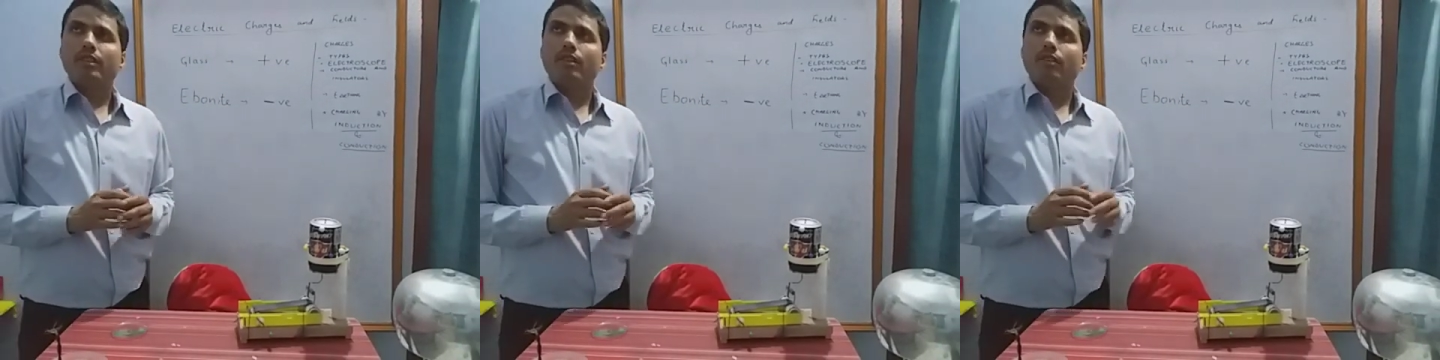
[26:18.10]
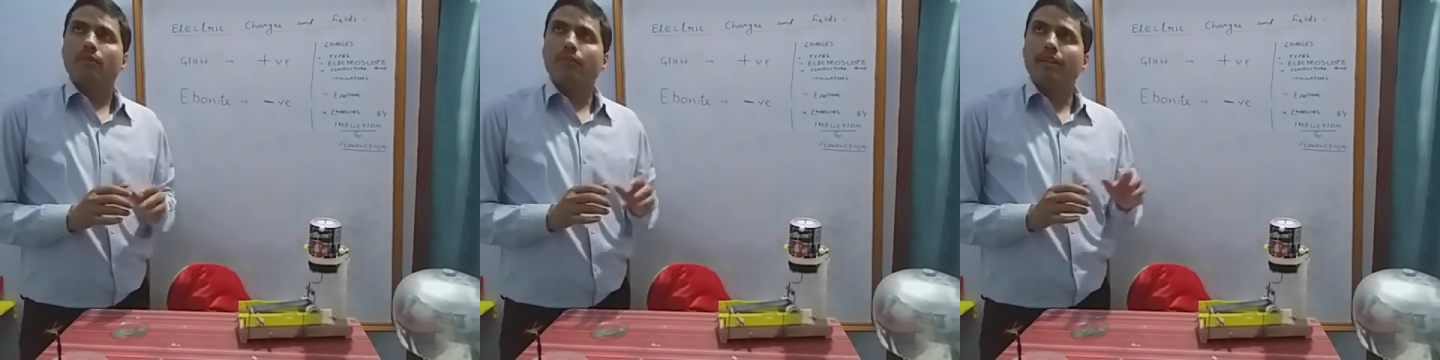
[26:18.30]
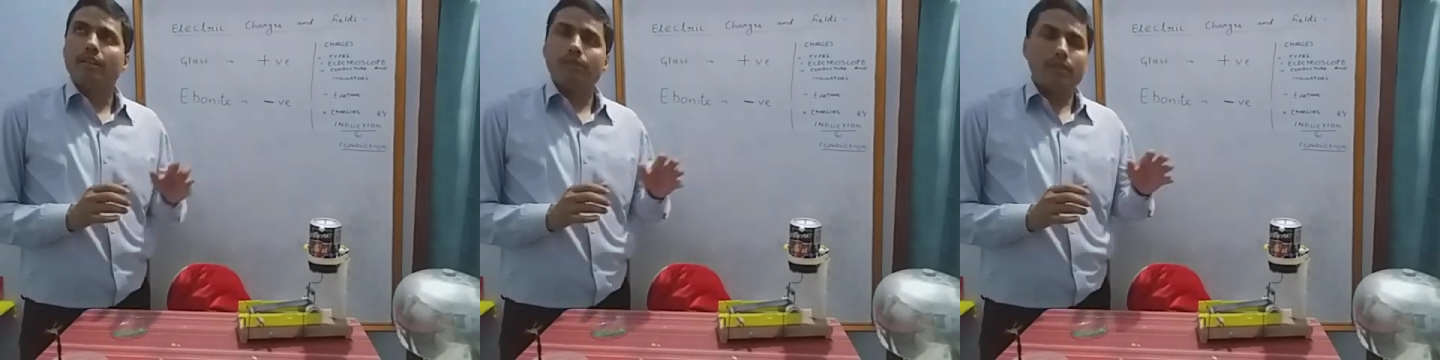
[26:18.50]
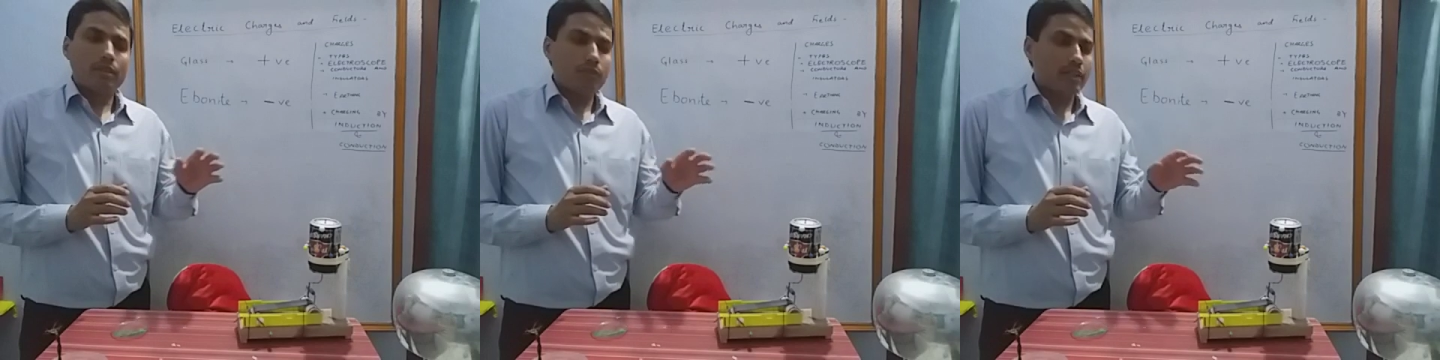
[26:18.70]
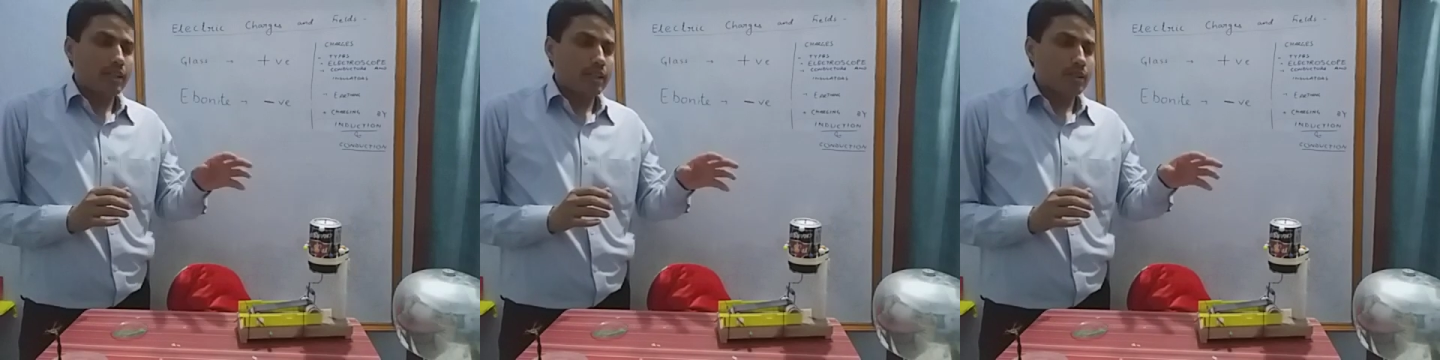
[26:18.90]
Whenever
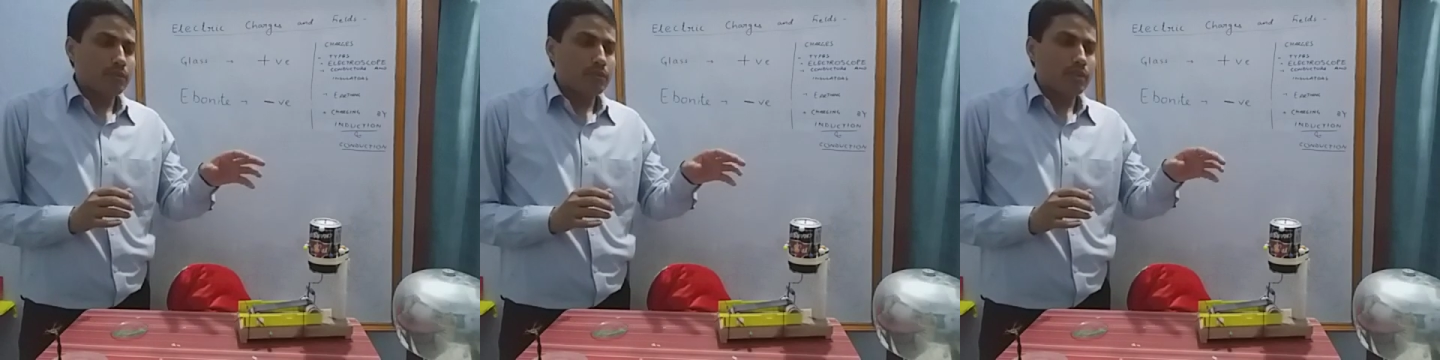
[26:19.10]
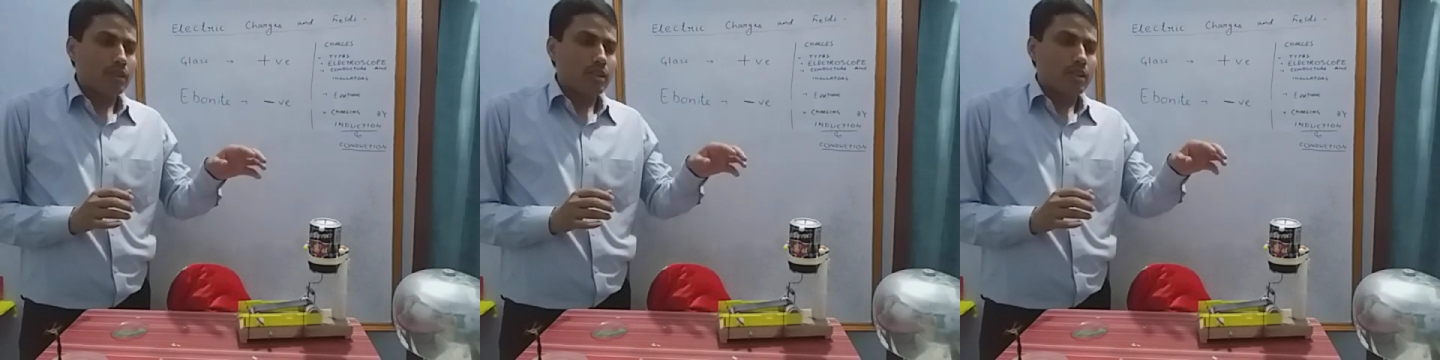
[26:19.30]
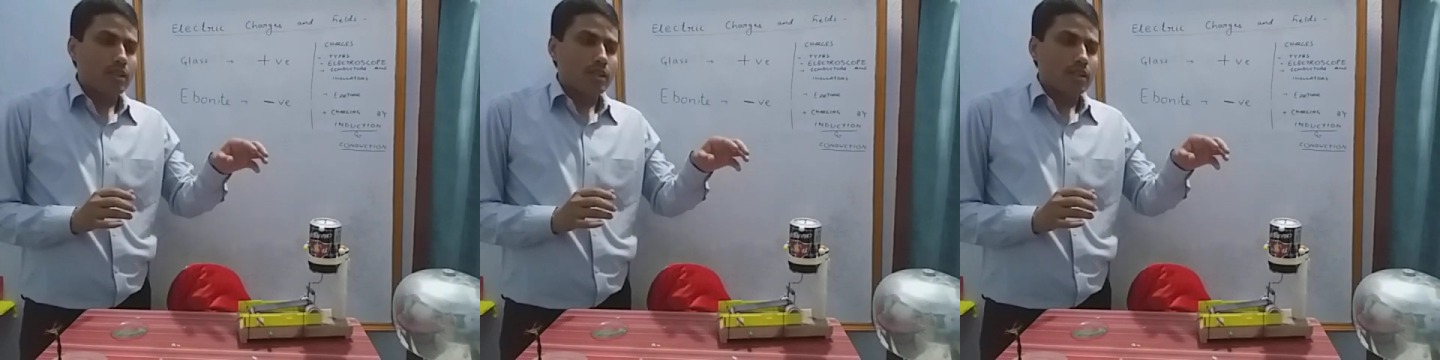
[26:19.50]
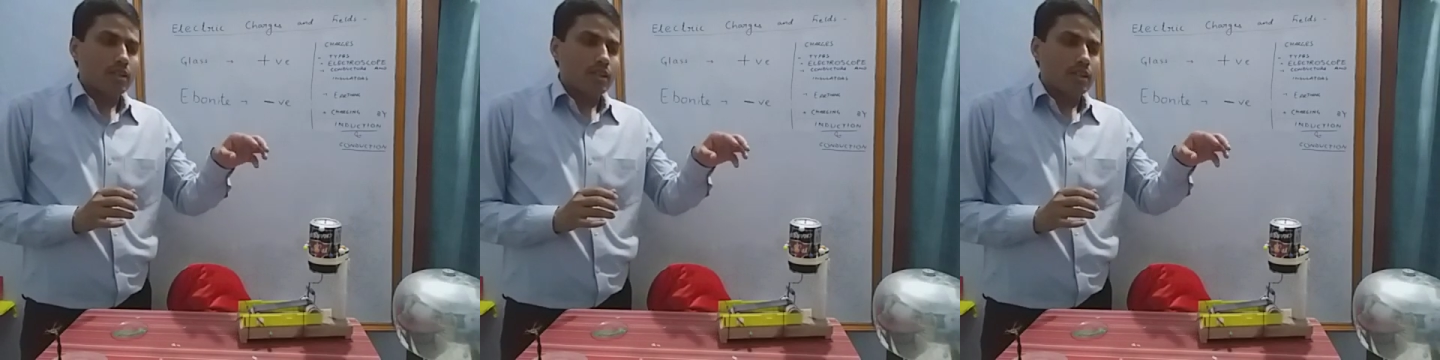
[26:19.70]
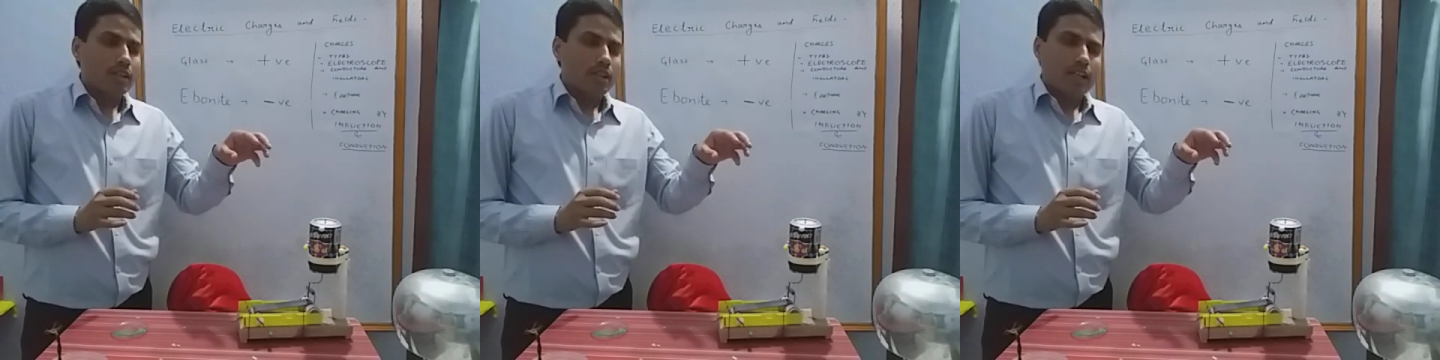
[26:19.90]
we have
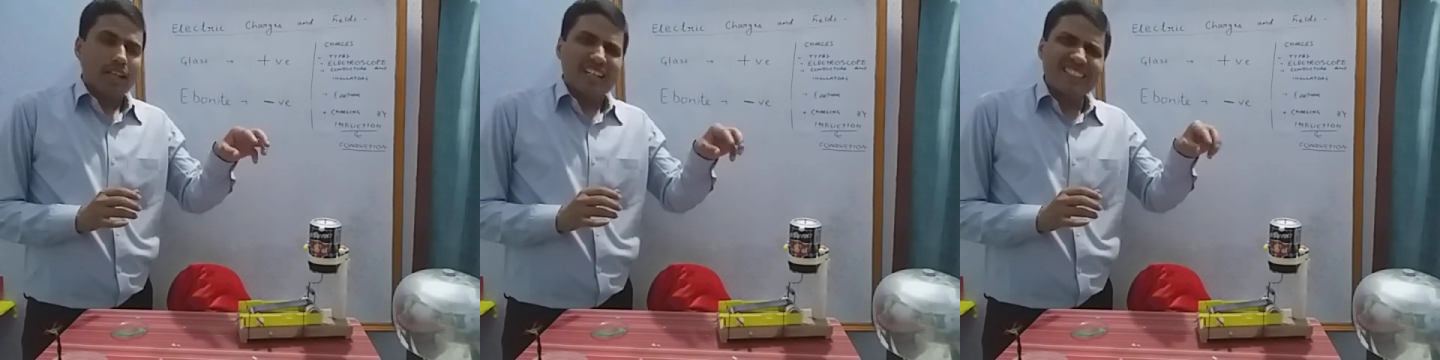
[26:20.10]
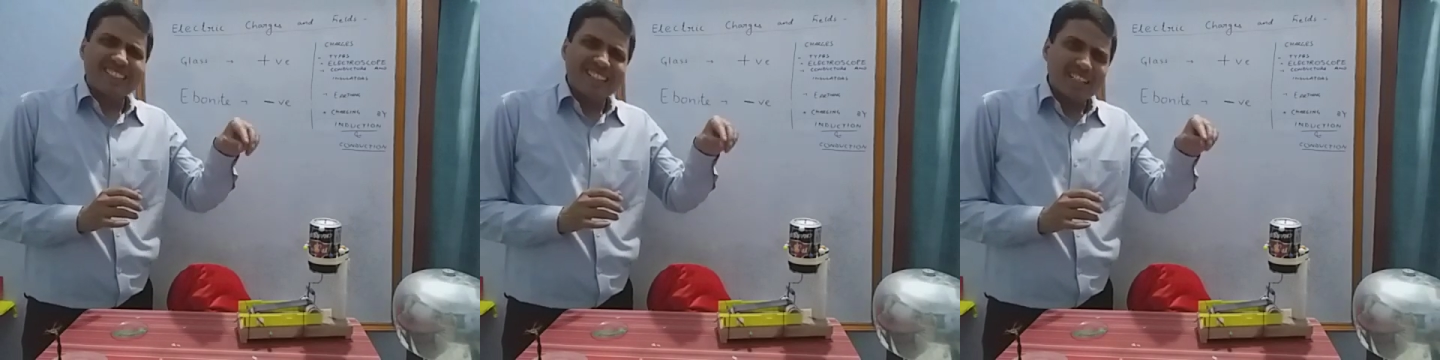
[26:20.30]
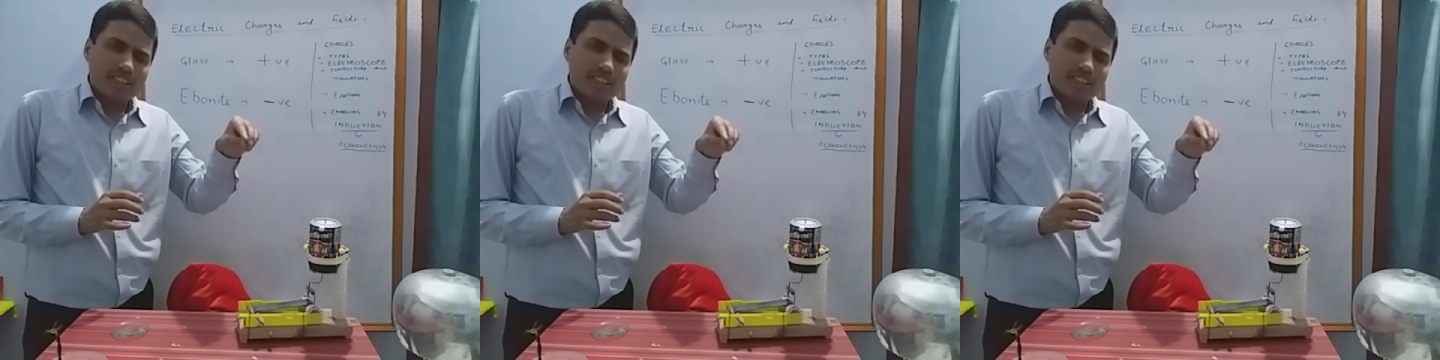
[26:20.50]
extra